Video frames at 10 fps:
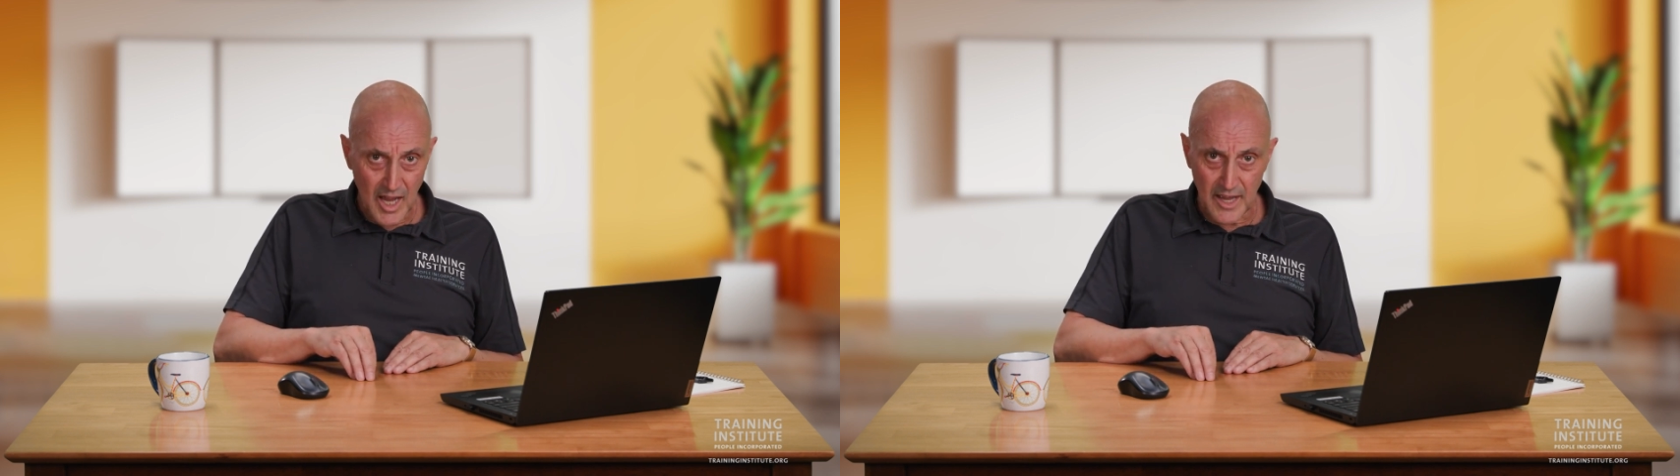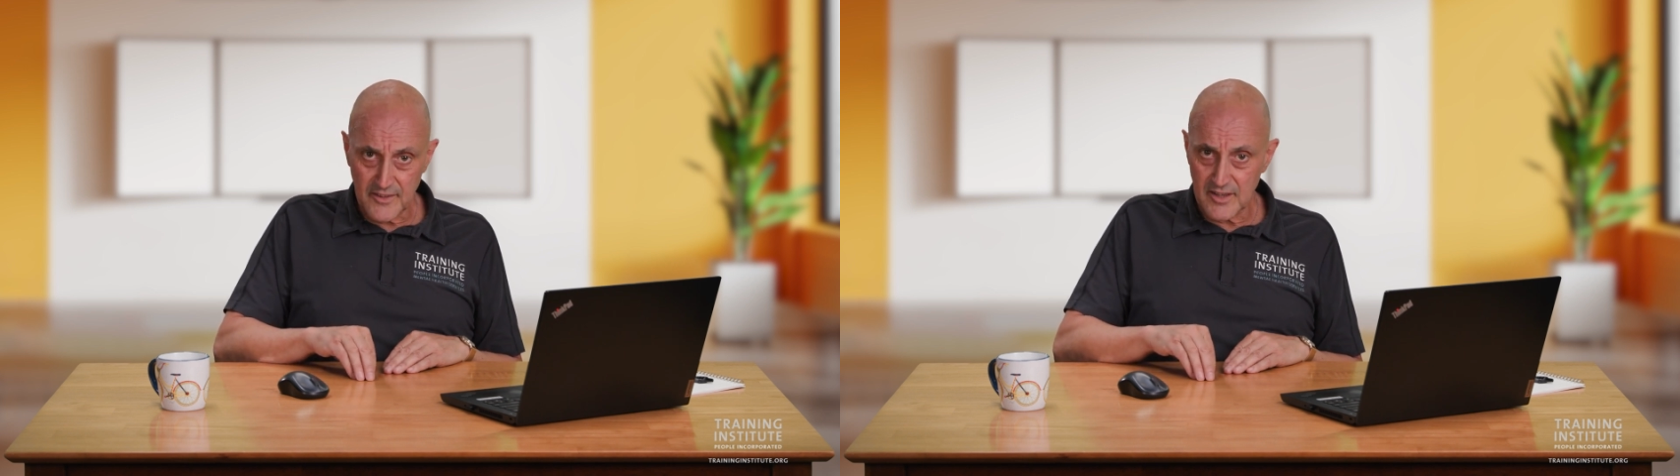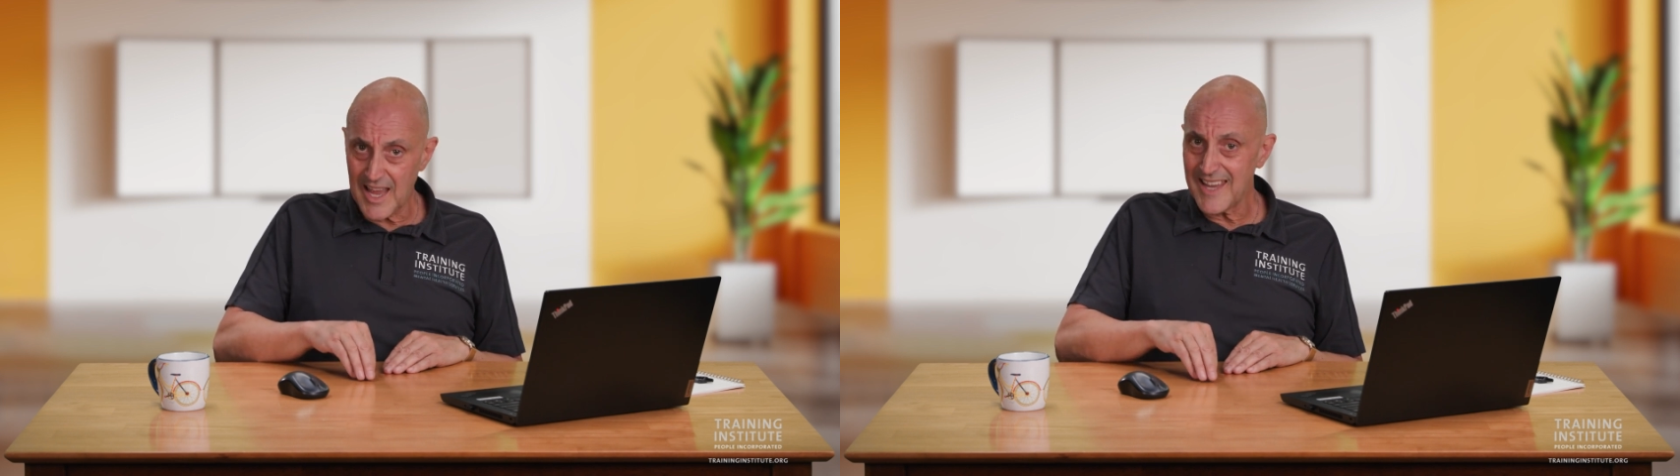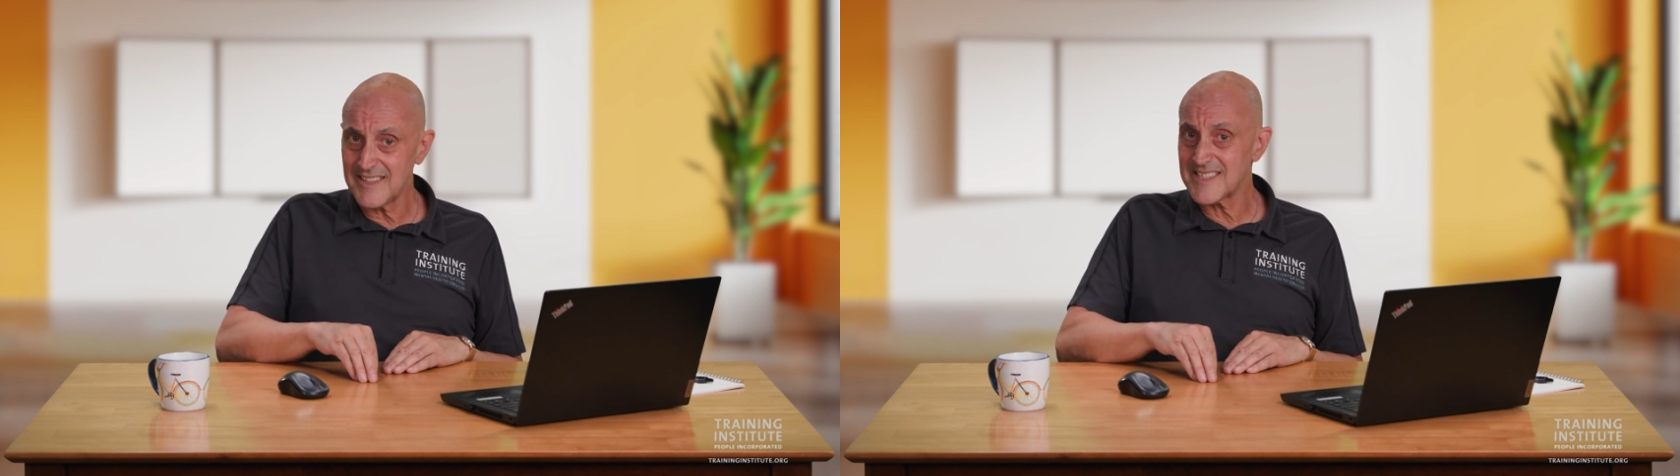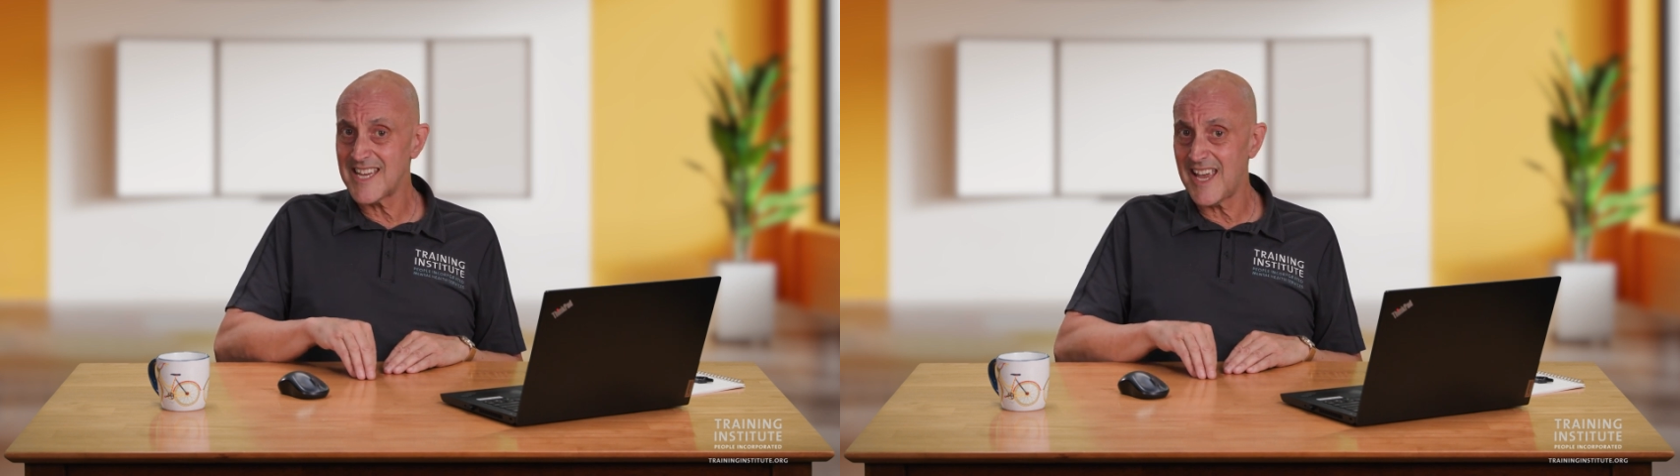and at
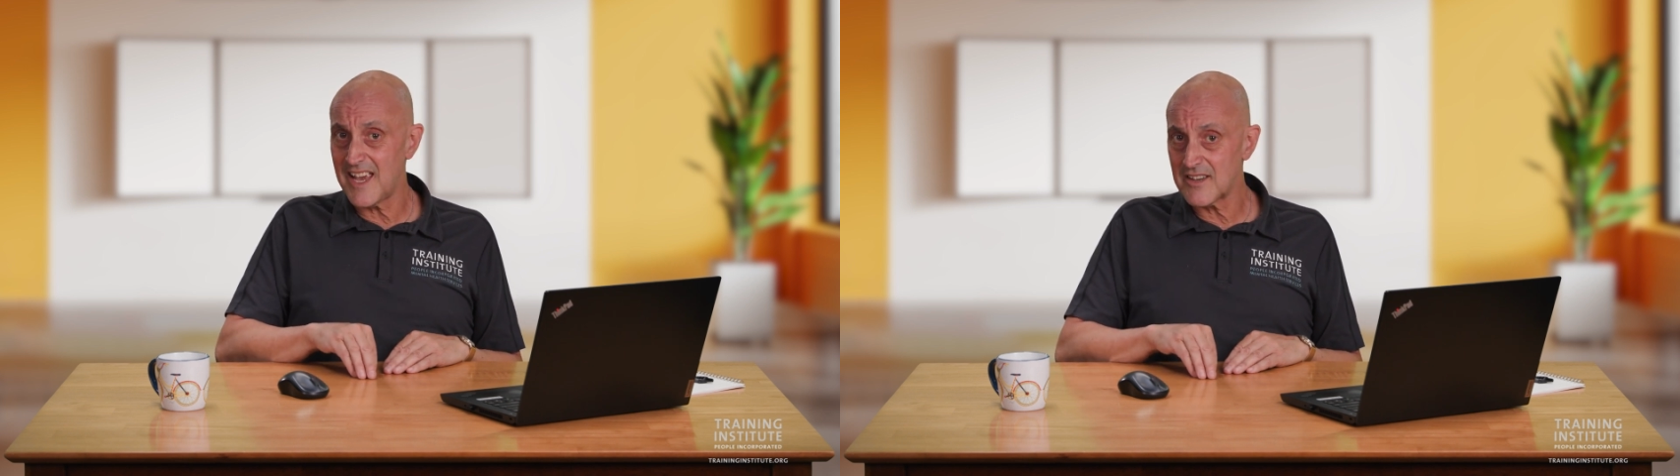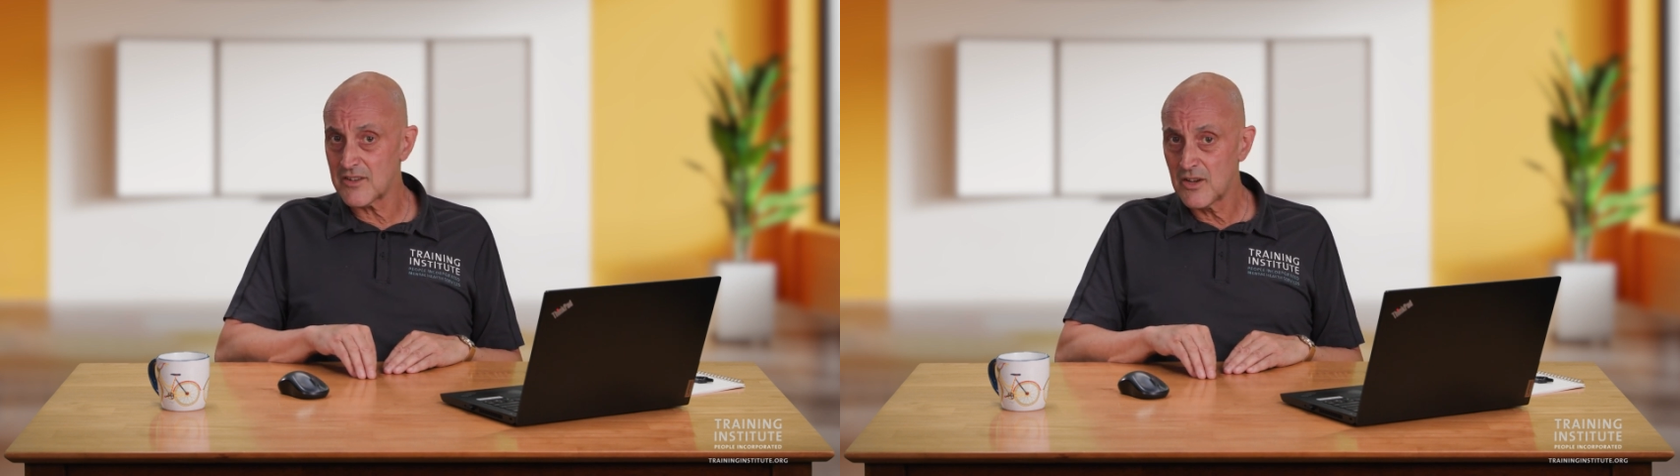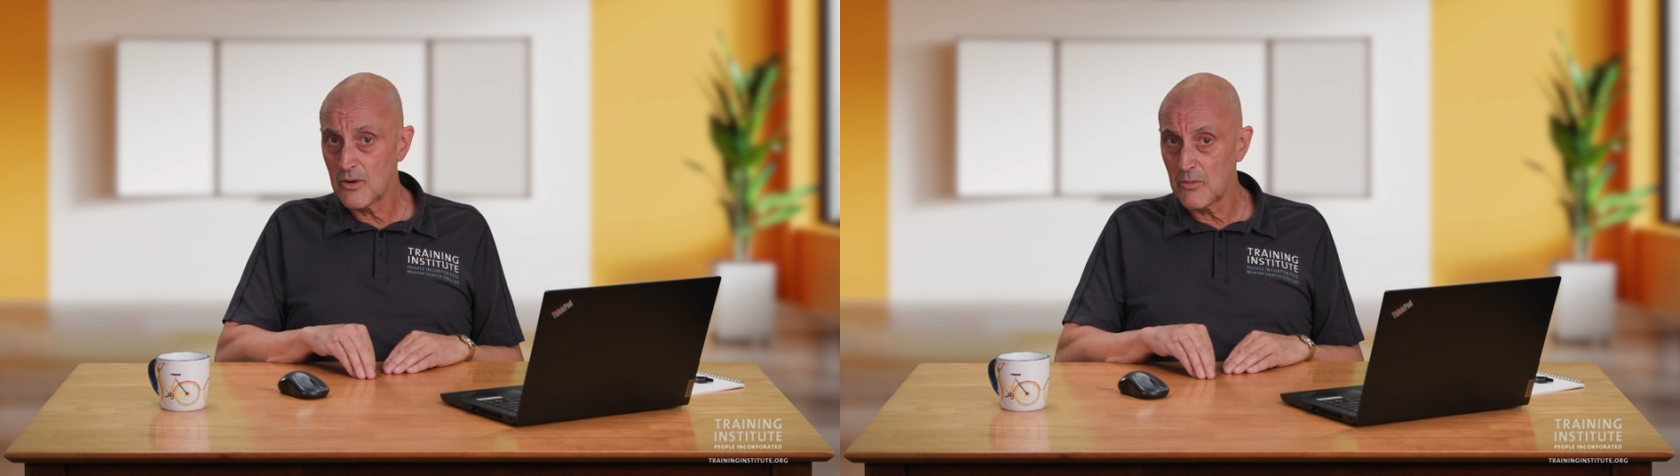8:10